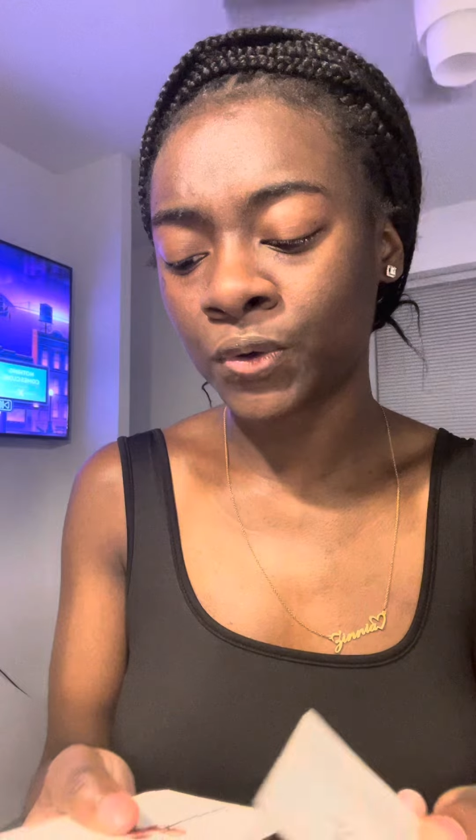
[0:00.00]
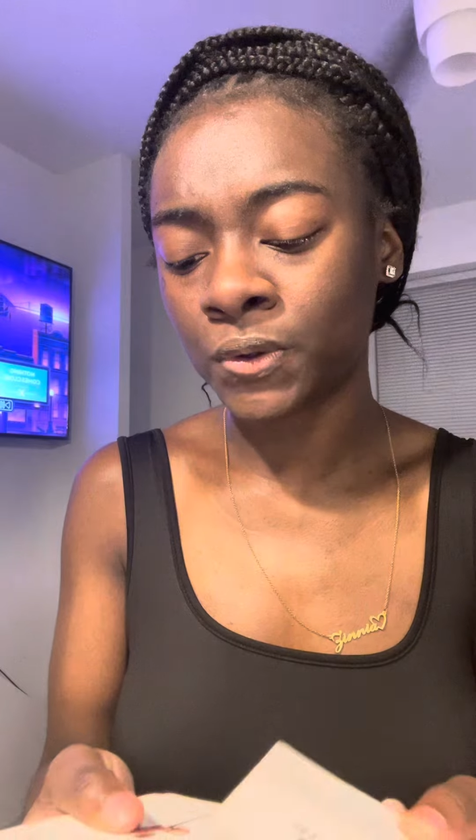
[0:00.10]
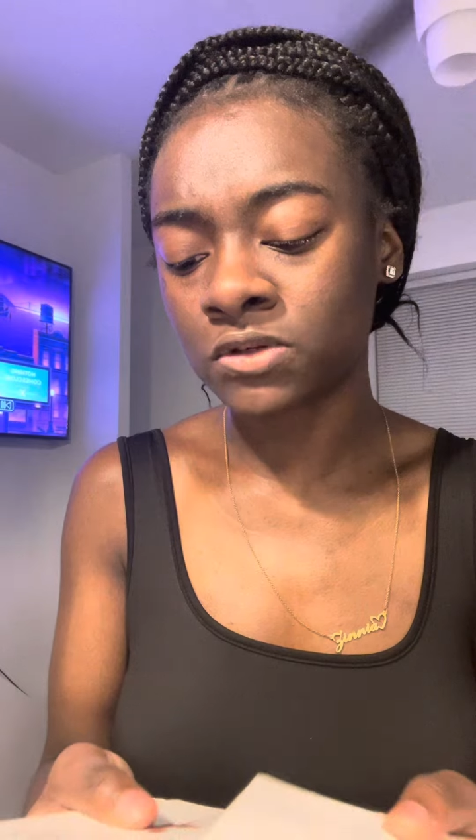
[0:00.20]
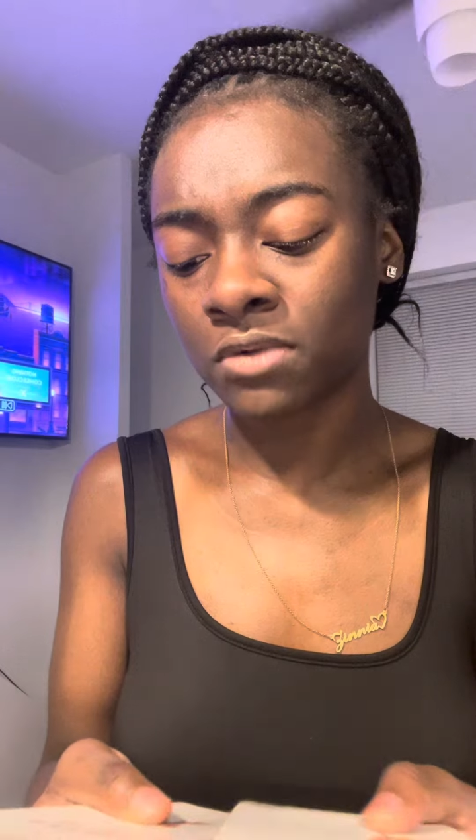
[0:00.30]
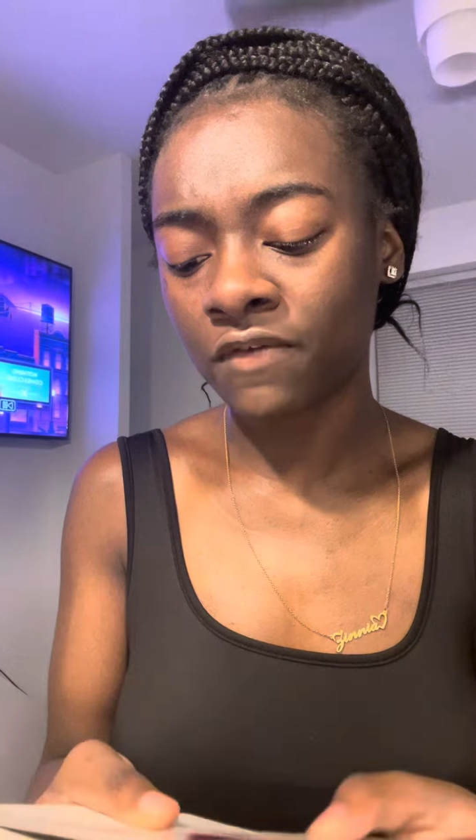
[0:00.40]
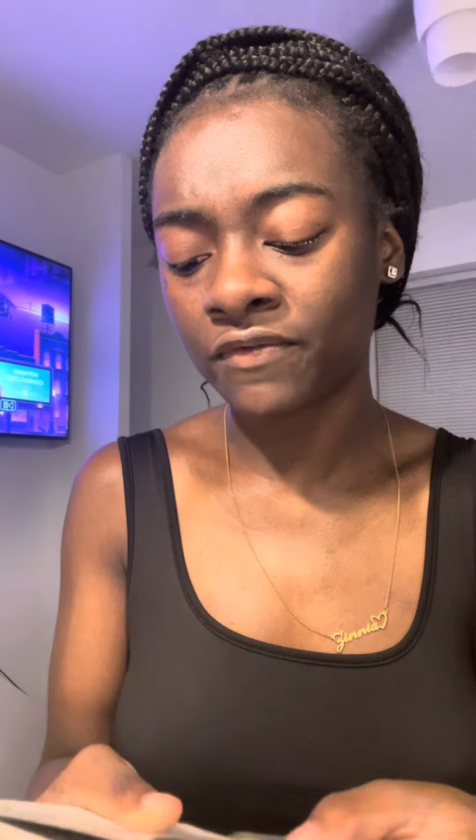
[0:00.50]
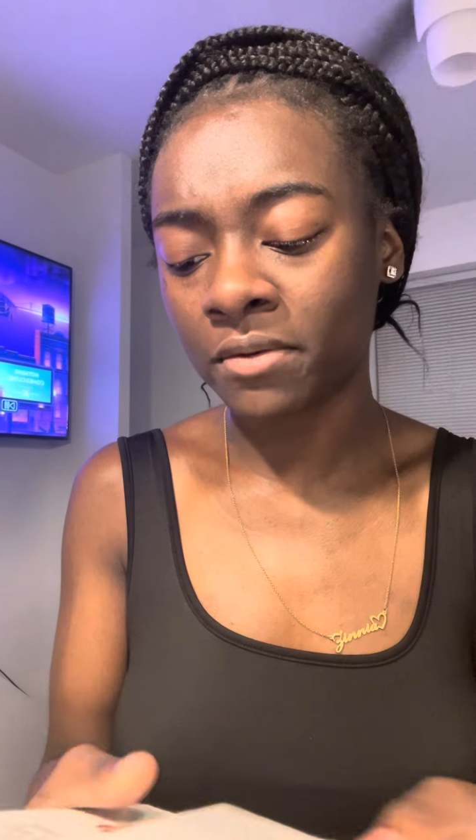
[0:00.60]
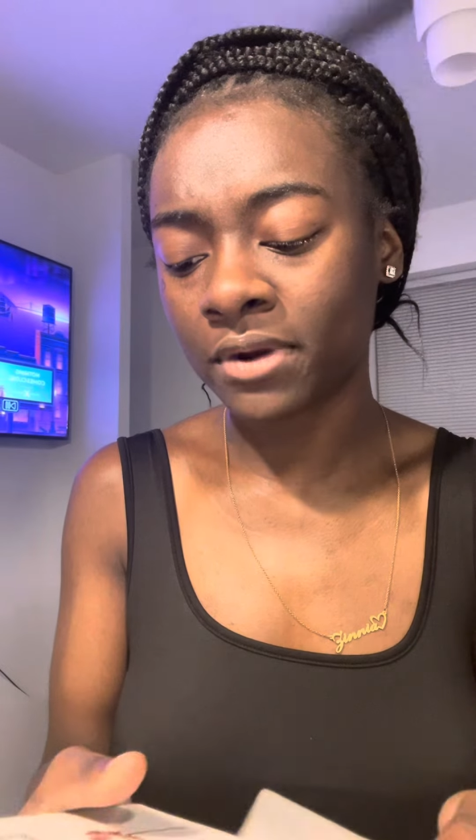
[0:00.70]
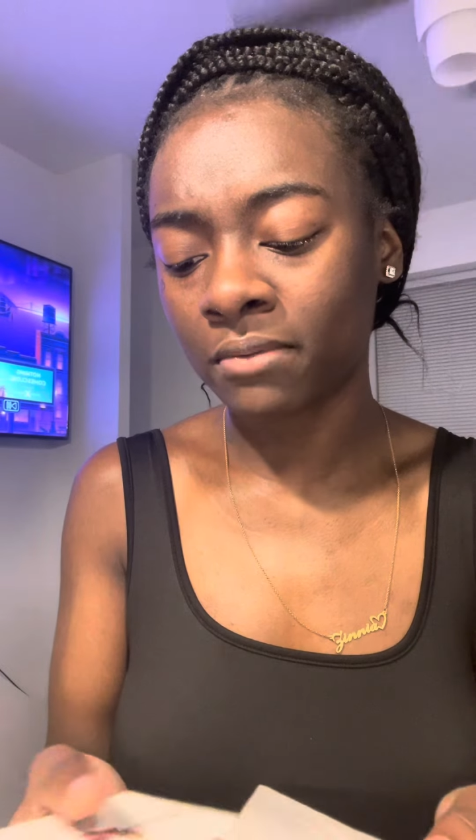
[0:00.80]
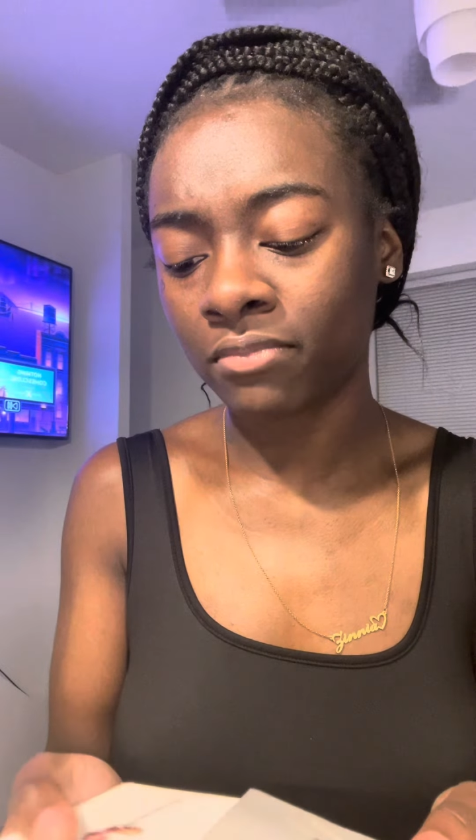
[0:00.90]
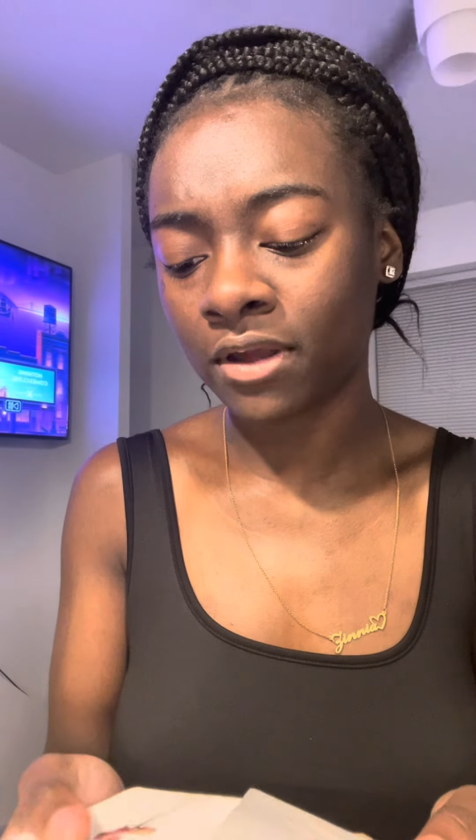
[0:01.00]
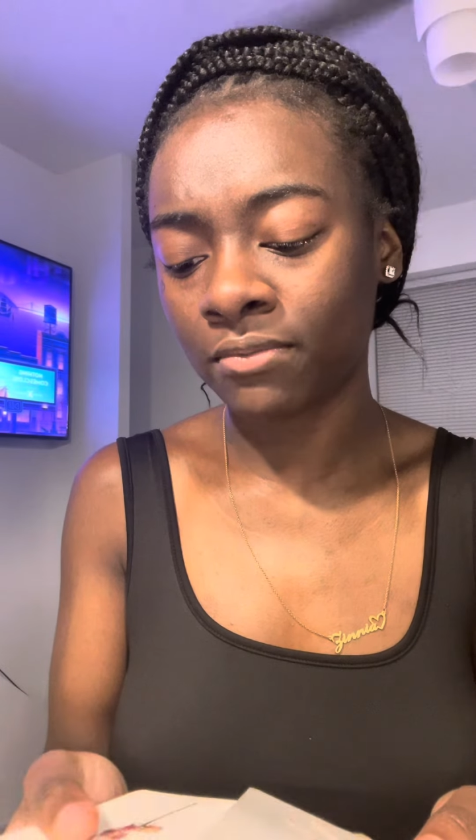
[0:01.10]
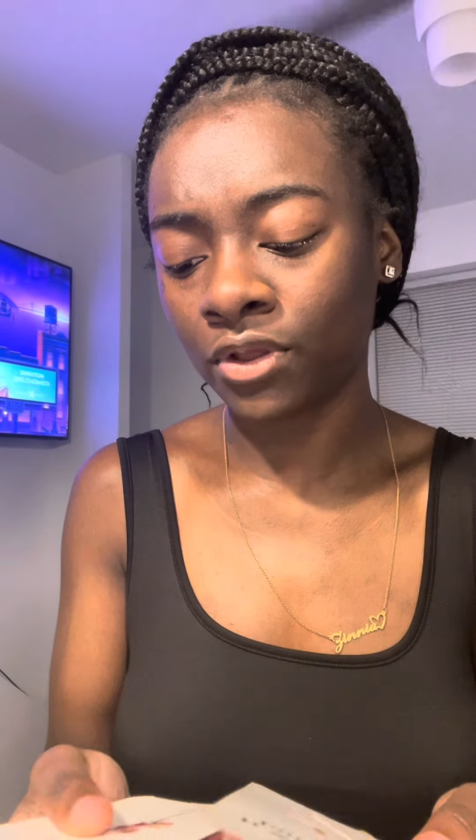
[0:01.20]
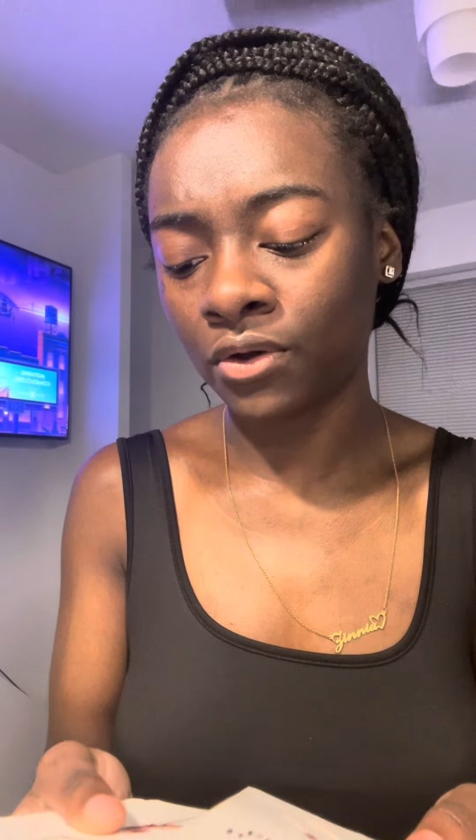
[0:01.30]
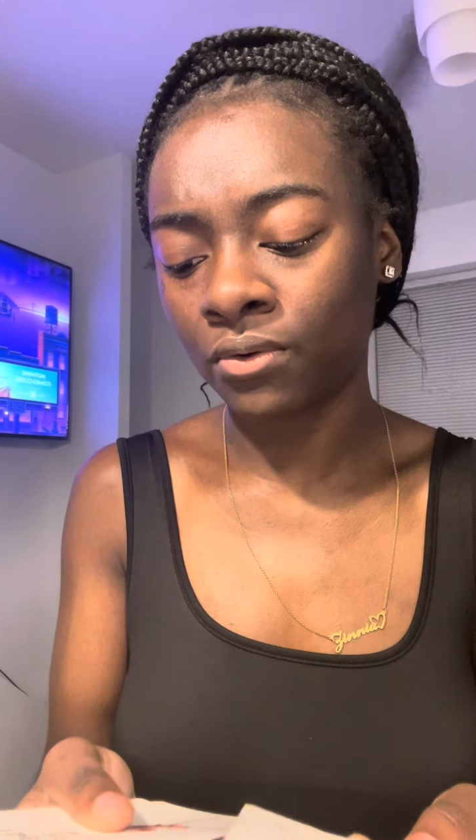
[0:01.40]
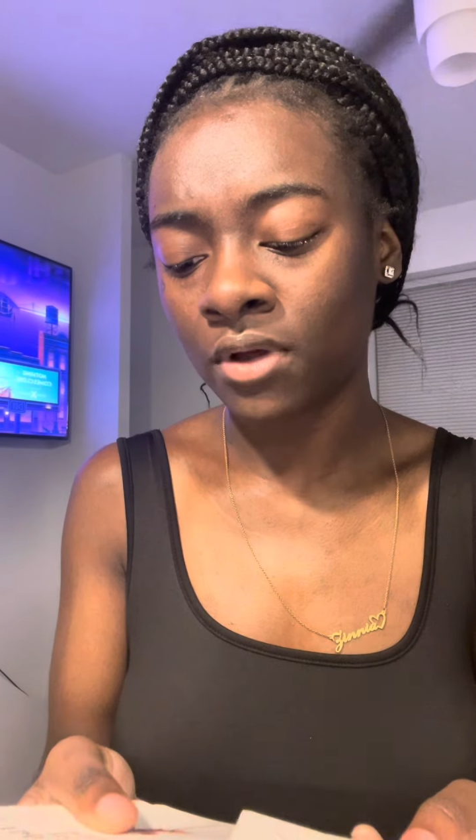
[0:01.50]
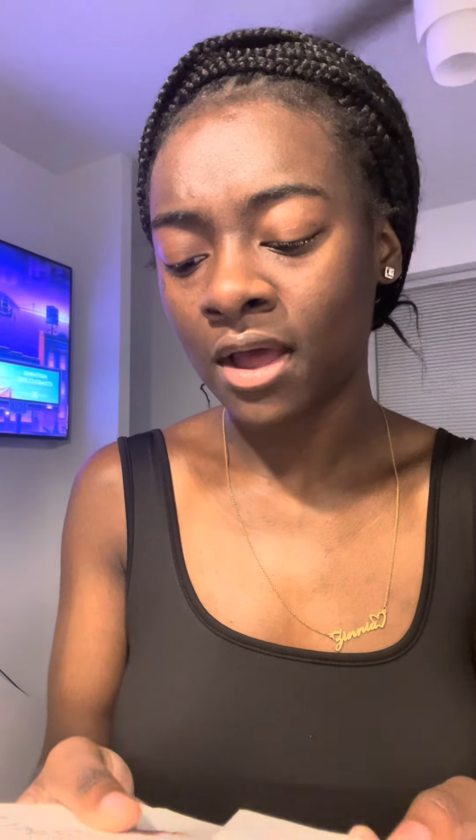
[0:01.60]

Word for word: It was my fault, but I blame you.